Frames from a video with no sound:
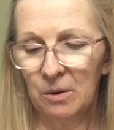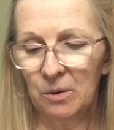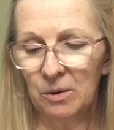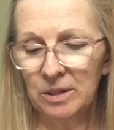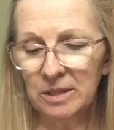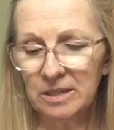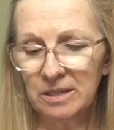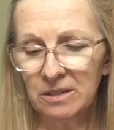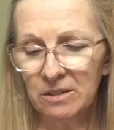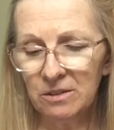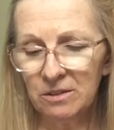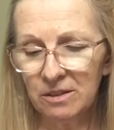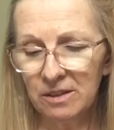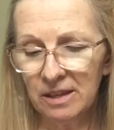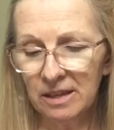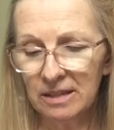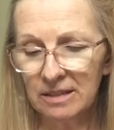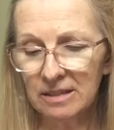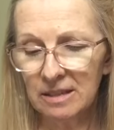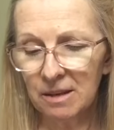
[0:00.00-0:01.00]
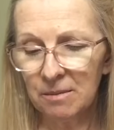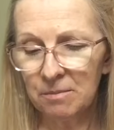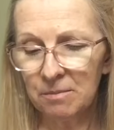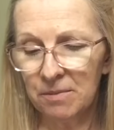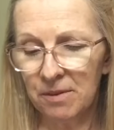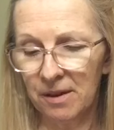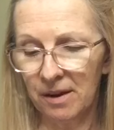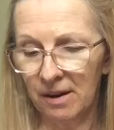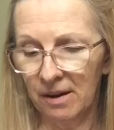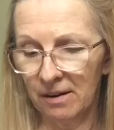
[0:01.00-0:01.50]
What do you think's
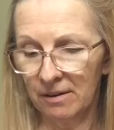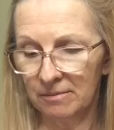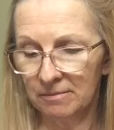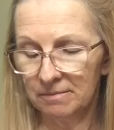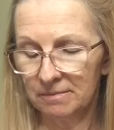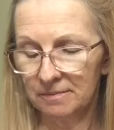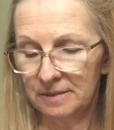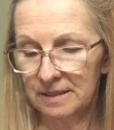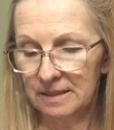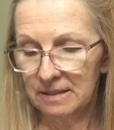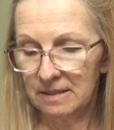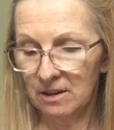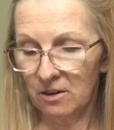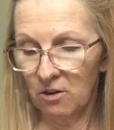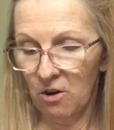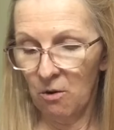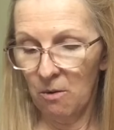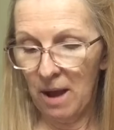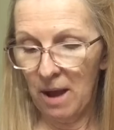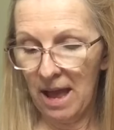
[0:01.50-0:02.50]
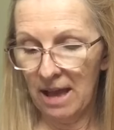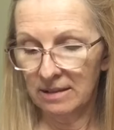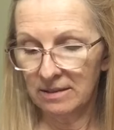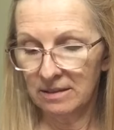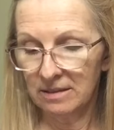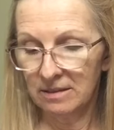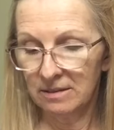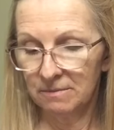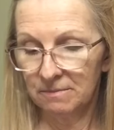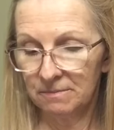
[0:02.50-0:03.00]
up there? Zero
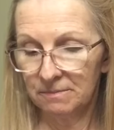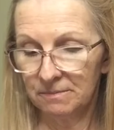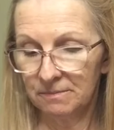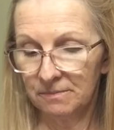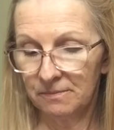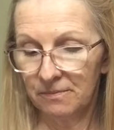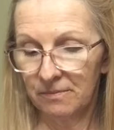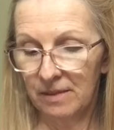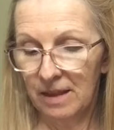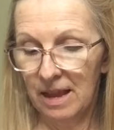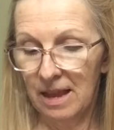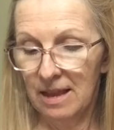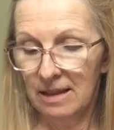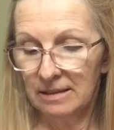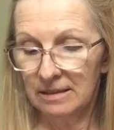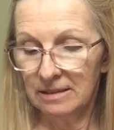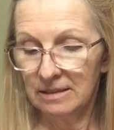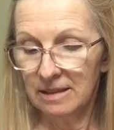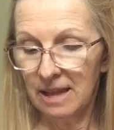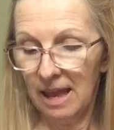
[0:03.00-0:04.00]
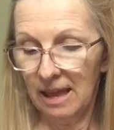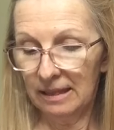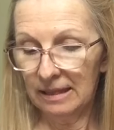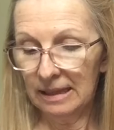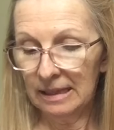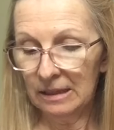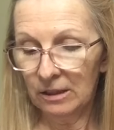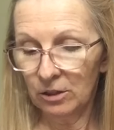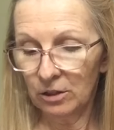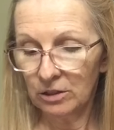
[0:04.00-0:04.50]
asked.
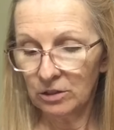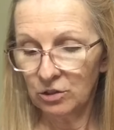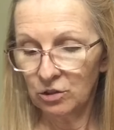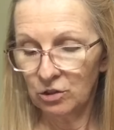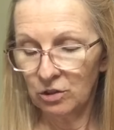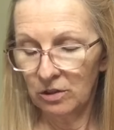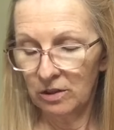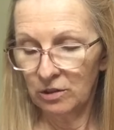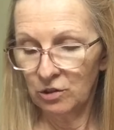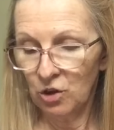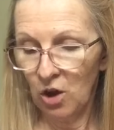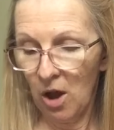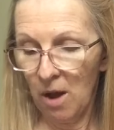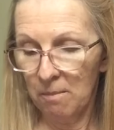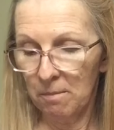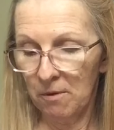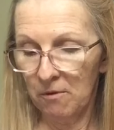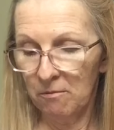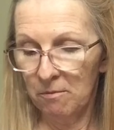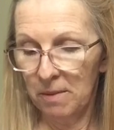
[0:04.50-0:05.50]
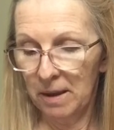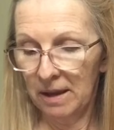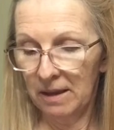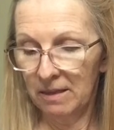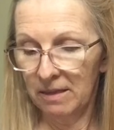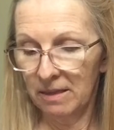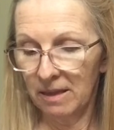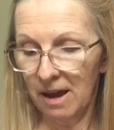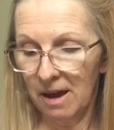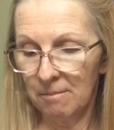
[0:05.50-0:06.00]
Stanley looked to the top of
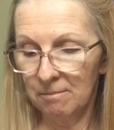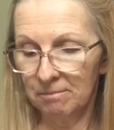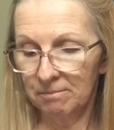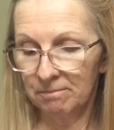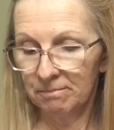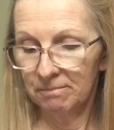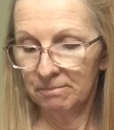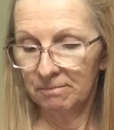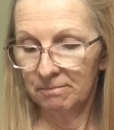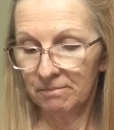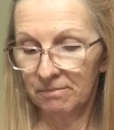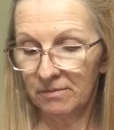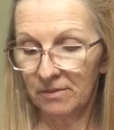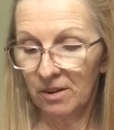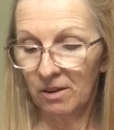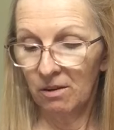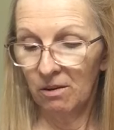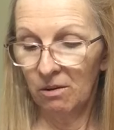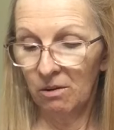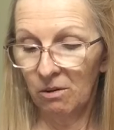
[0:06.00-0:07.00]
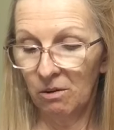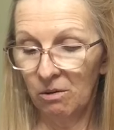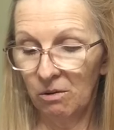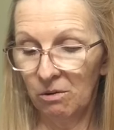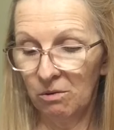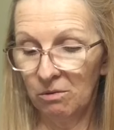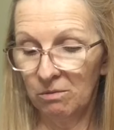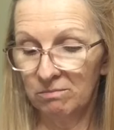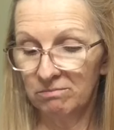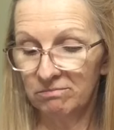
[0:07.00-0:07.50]
Big Thumb.
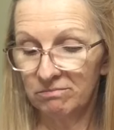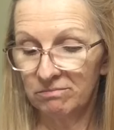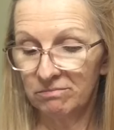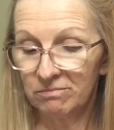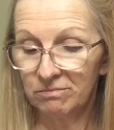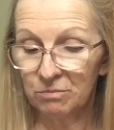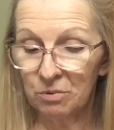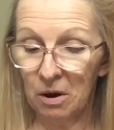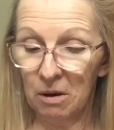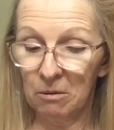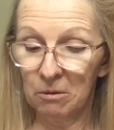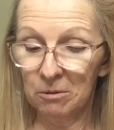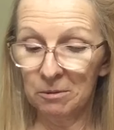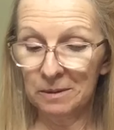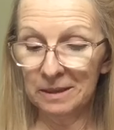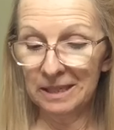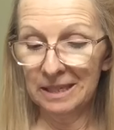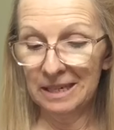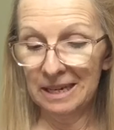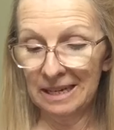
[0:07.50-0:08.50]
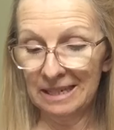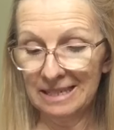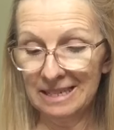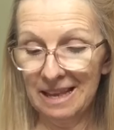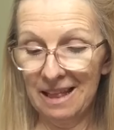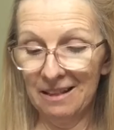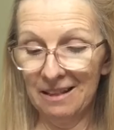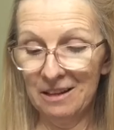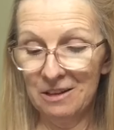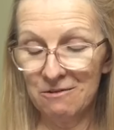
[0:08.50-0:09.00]
Oh, probably an
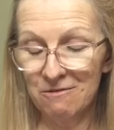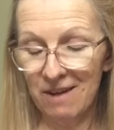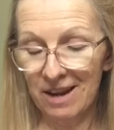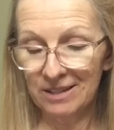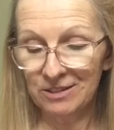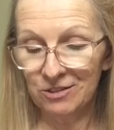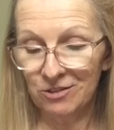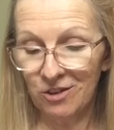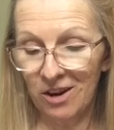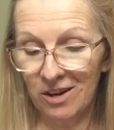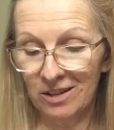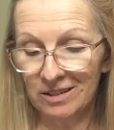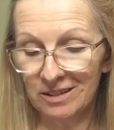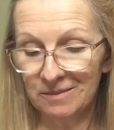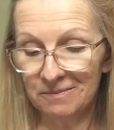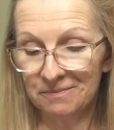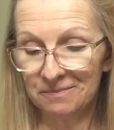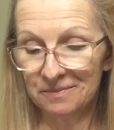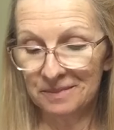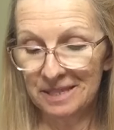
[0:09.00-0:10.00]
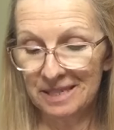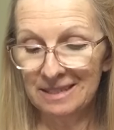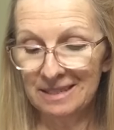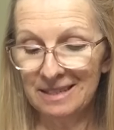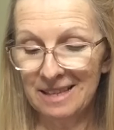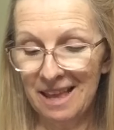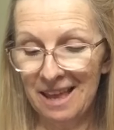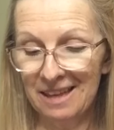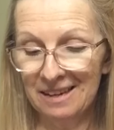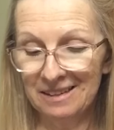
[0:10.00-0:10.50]
Italian restaurant he
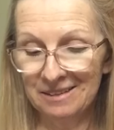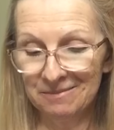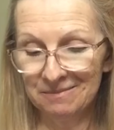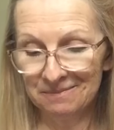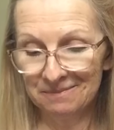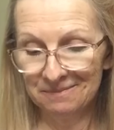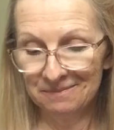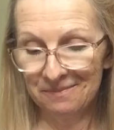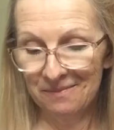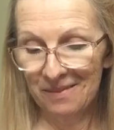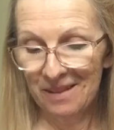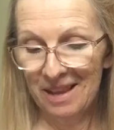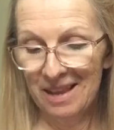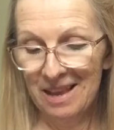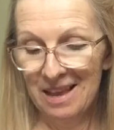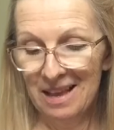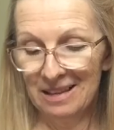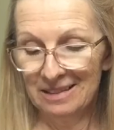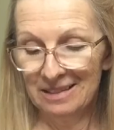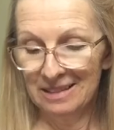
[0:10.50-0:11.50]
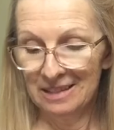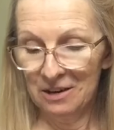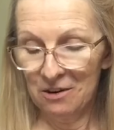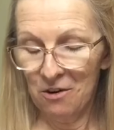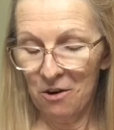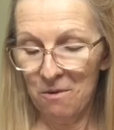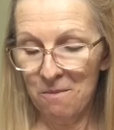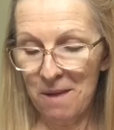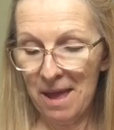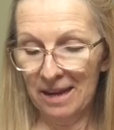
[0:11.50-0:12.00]
said.
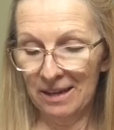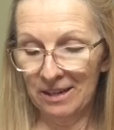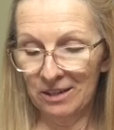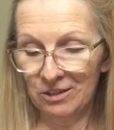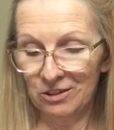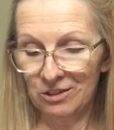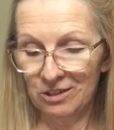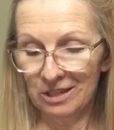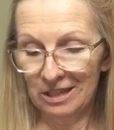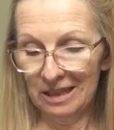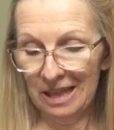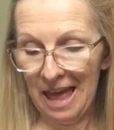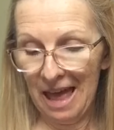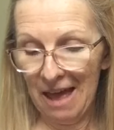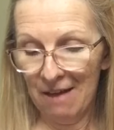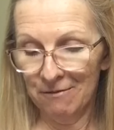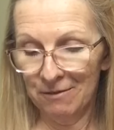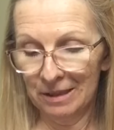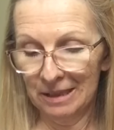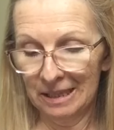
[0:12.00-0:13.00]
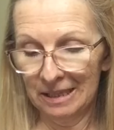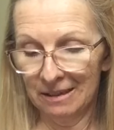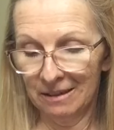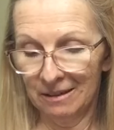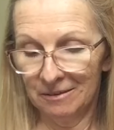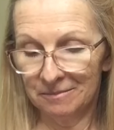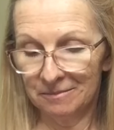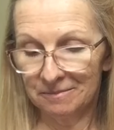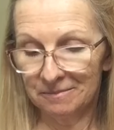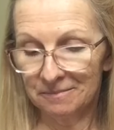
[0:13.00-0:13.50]
Zero managed to laugh a
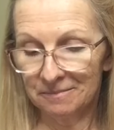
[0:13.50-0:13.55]
little.